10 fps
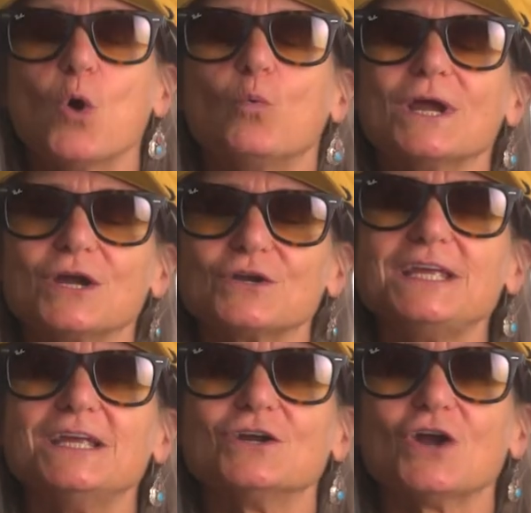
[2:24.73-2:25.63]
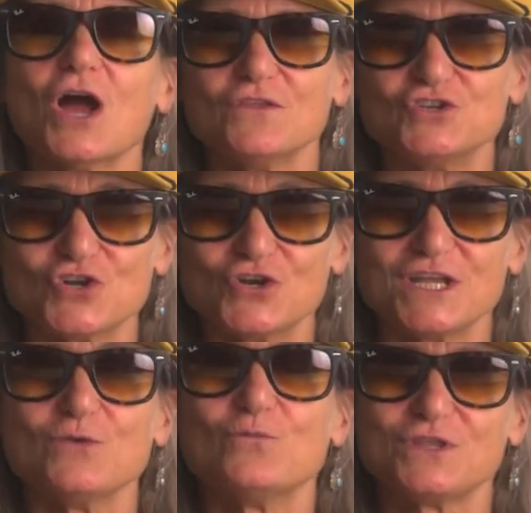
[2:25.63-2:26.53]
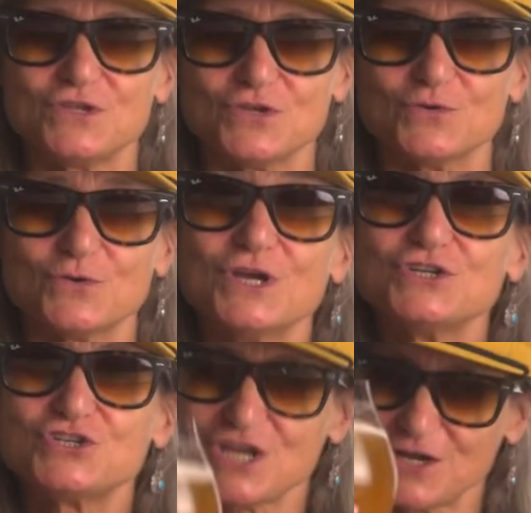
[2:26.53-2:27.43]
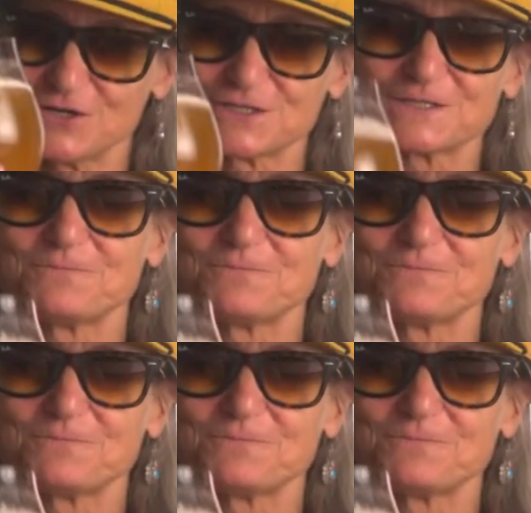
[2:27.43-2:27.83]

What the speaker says: We're here on the journey with you. Cheers!